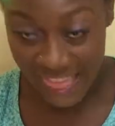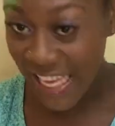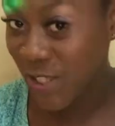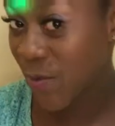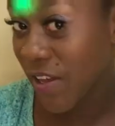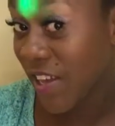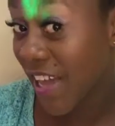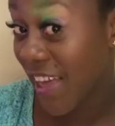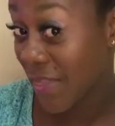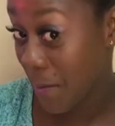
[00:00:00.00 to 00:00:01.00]
that's where you
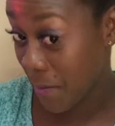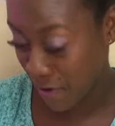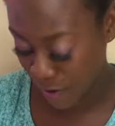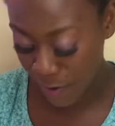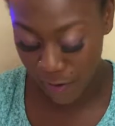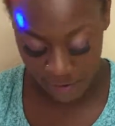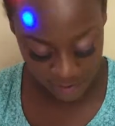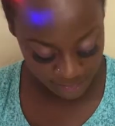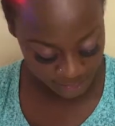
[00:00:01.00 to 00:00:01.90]
get the milk,